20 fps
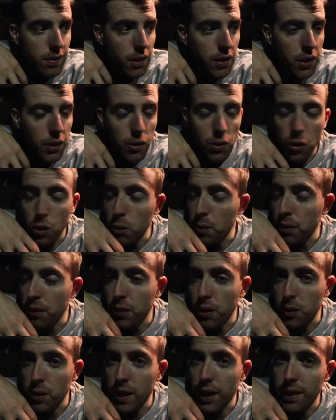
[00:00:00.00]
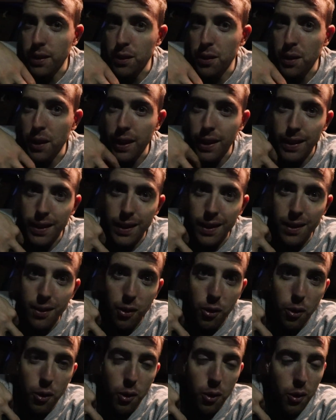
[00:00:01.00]
hope you found it entertaining
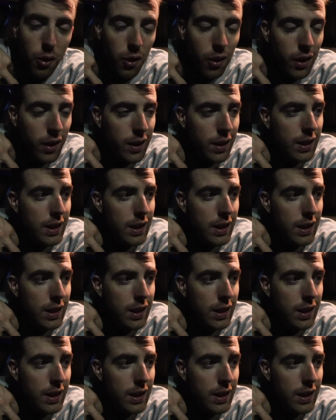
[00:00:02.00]
or